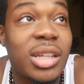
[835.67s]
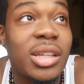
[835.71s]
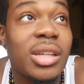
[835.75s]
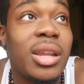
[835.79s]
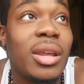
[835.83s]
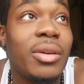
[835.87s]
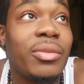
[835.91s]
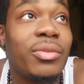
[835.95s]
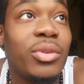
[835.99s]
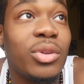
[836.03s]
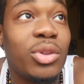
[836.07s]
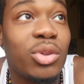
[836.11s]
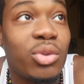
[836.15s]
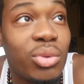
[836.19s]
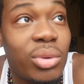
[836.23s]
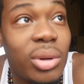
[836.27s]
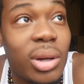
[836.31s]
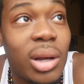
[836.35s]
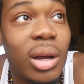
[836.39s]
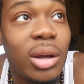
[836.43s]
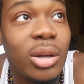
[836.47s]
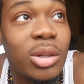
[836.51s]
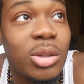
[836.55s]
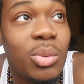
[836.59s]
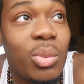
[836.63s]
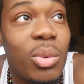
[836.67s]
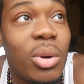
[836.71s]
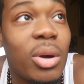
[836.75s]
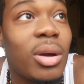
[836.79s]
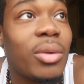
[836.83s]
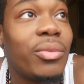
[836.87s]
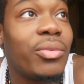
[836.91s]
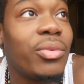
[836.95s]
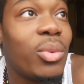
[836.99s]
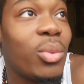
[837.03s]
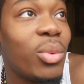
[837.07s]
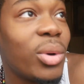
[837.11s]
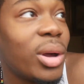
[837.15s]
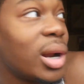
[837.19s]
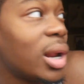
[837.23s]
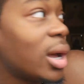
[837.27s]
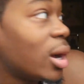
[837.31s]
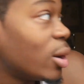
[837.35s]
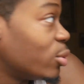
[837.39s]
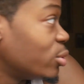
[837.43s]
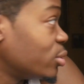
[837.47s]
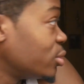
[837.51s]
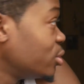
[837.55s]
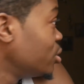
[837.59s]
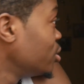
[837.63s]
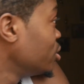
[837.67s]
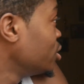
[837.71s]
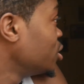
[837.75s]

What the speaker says: I slept for 3 hours, woke up for 1 hour,